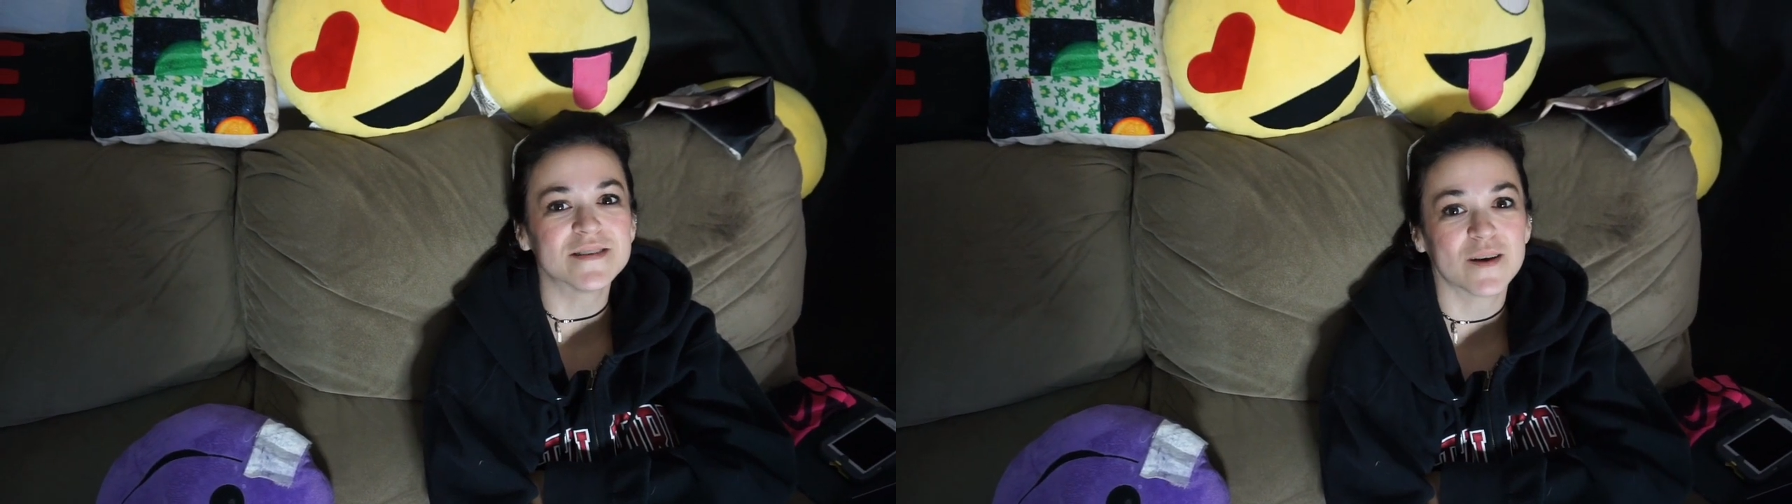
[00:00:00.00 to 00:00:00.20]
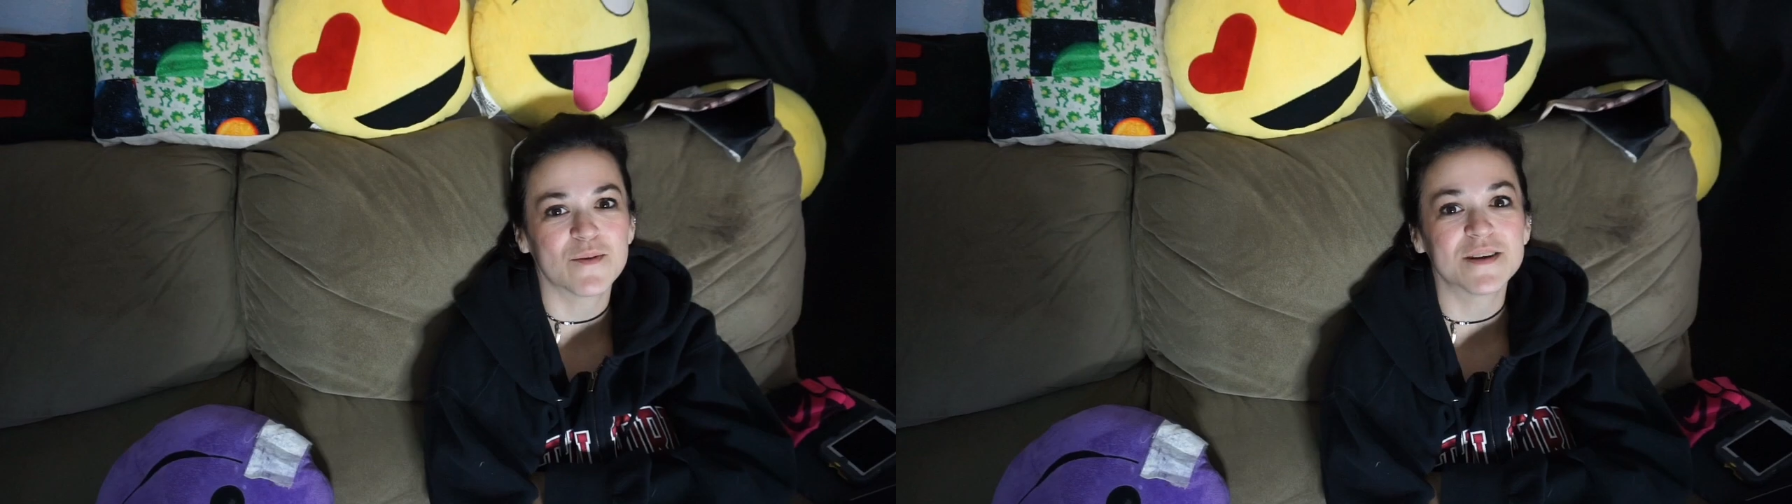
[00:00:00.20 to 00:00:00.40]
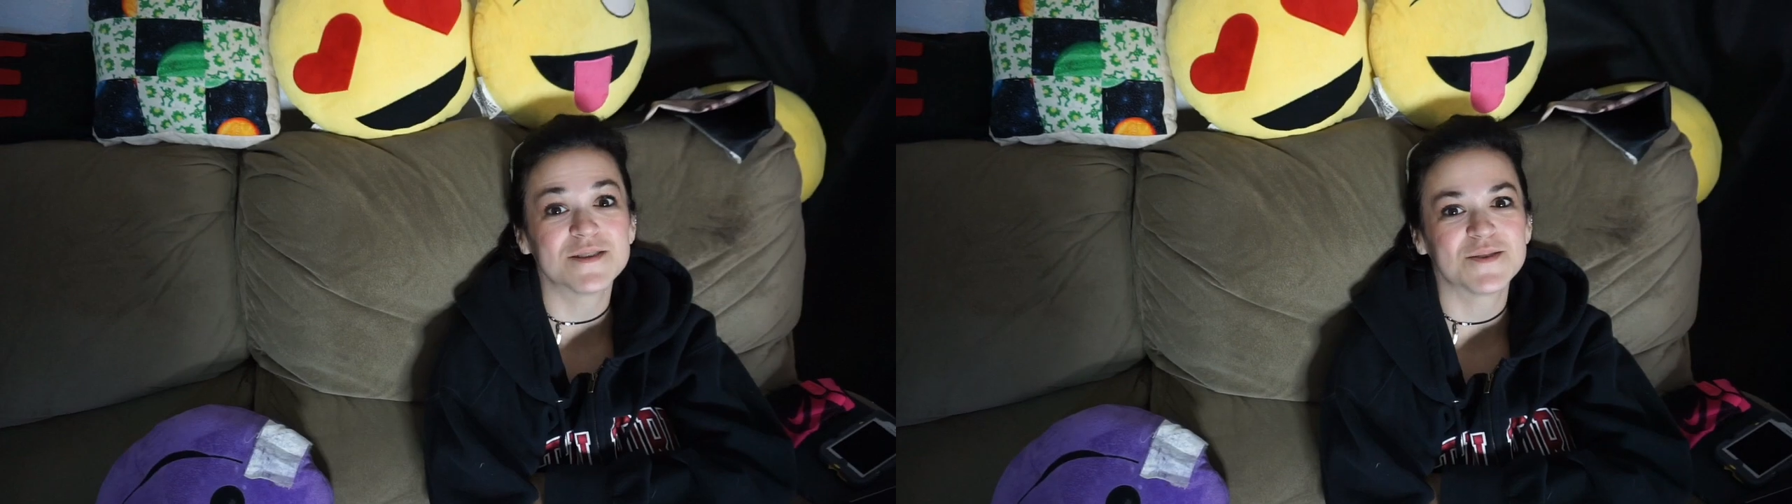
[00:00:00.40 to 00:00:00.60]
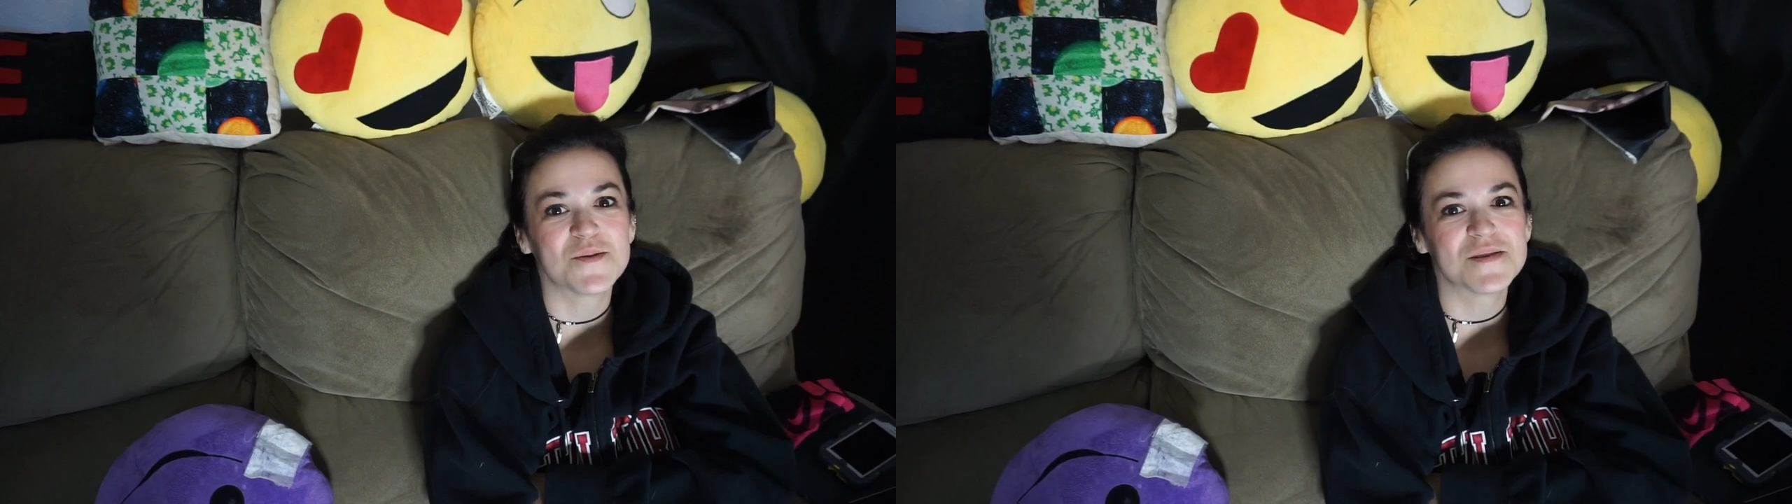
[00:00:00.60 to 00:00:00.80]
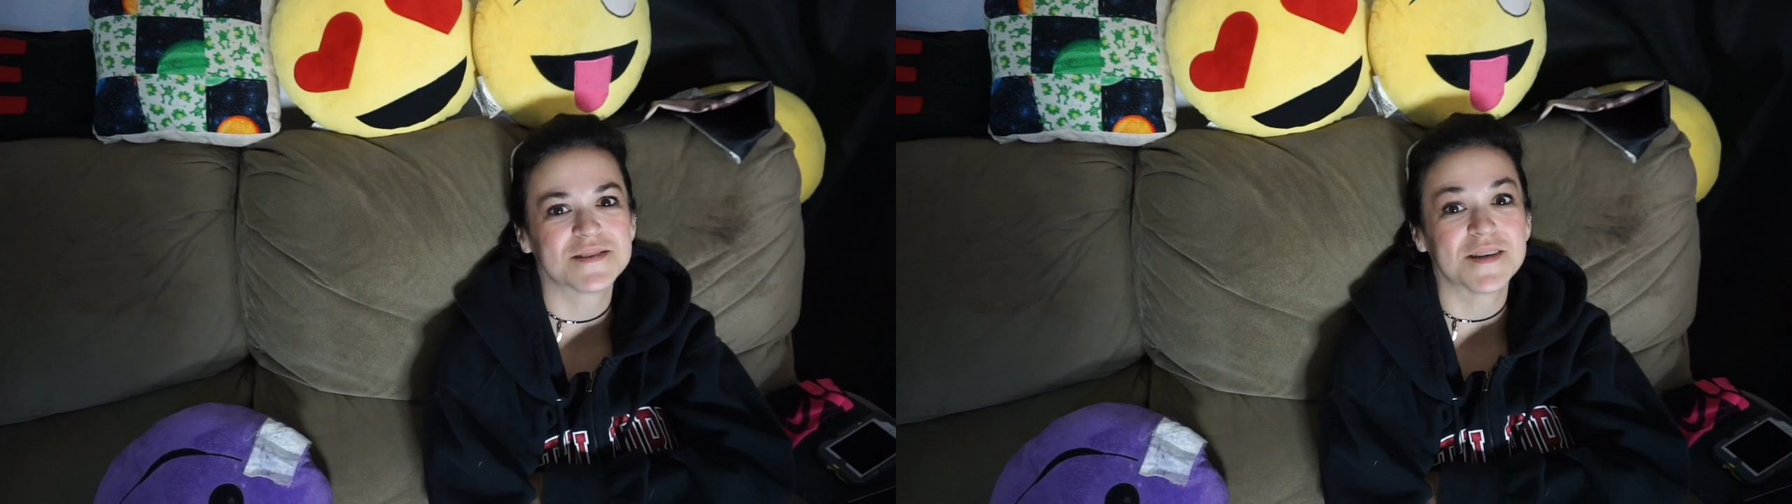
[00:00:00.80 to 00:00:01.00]
Is that why he's
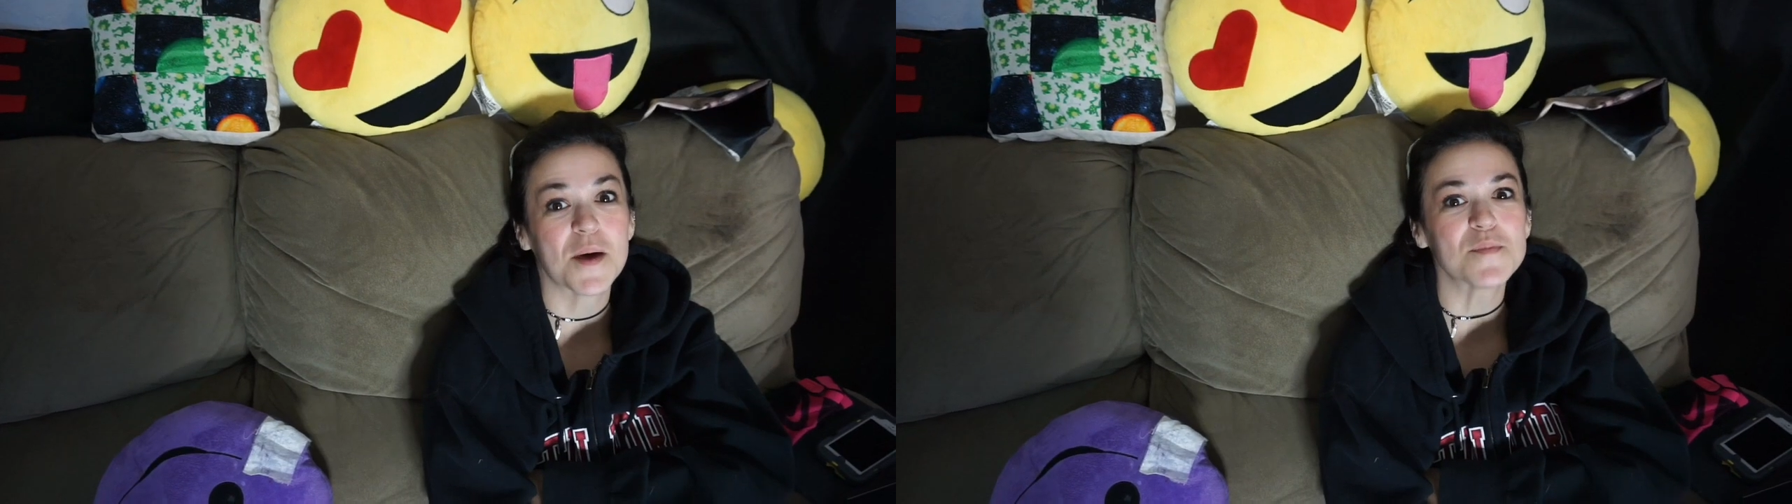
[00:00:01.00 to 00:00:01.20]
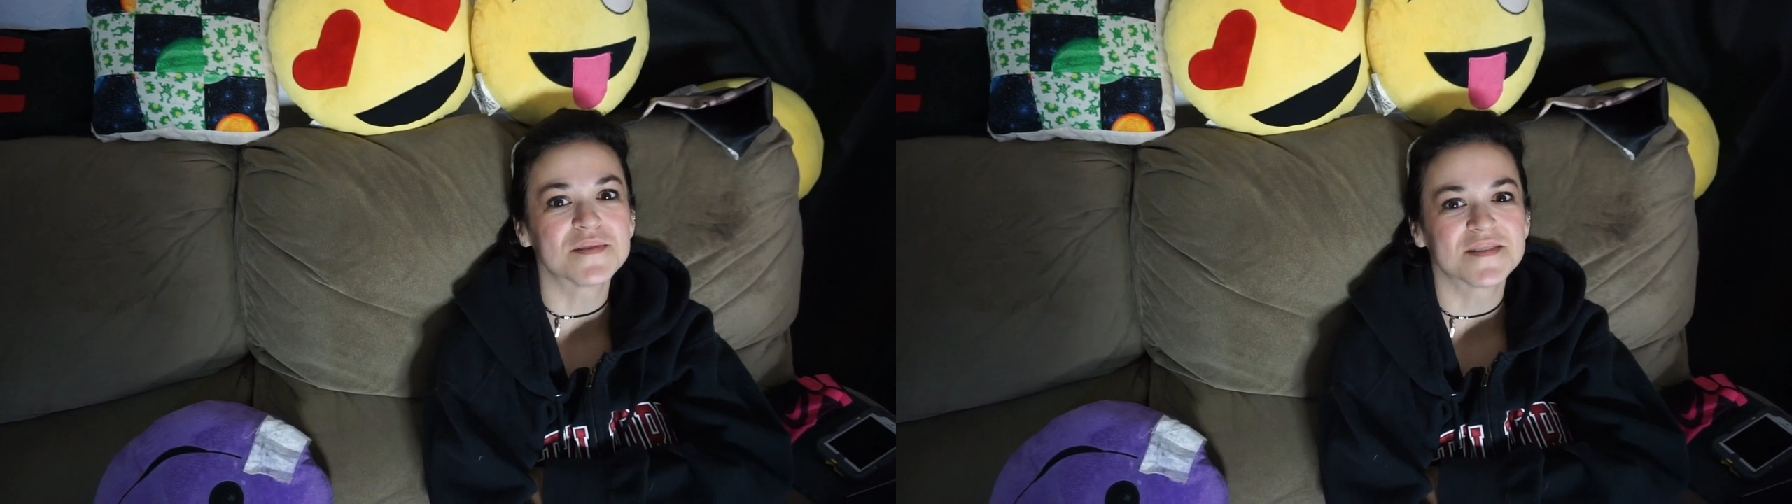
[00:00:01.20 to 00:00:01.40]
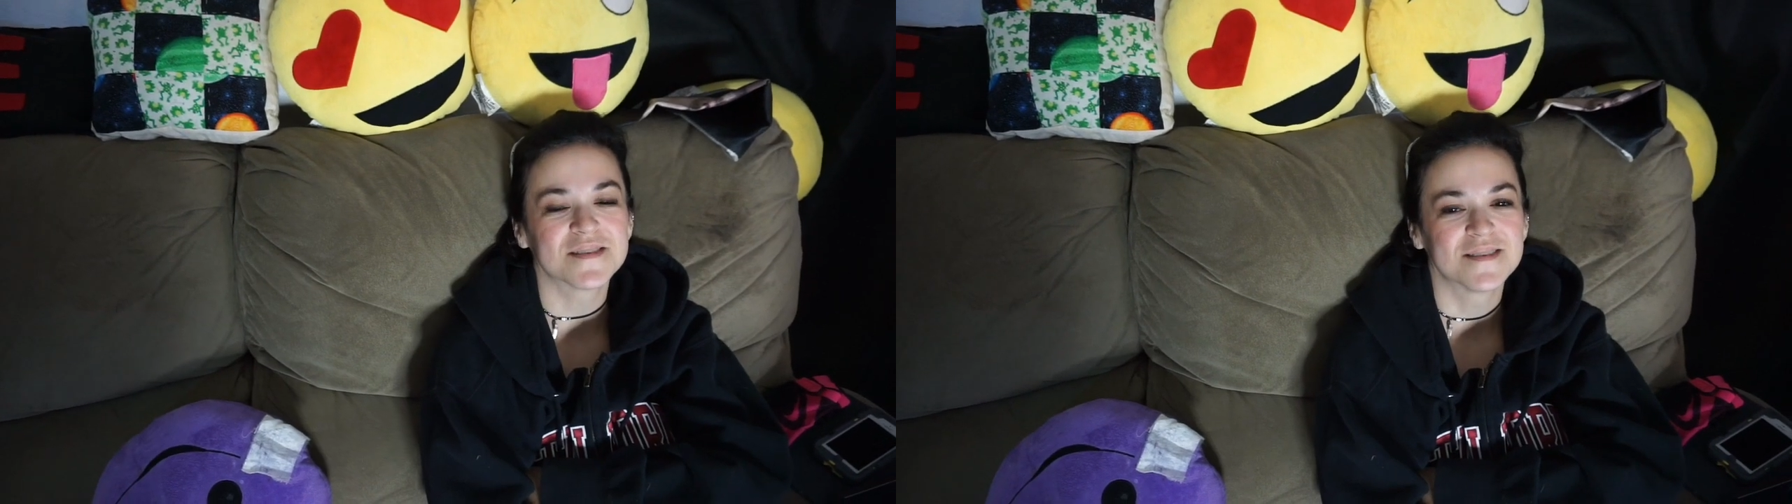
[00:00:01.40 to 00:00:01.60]
doing sit ups?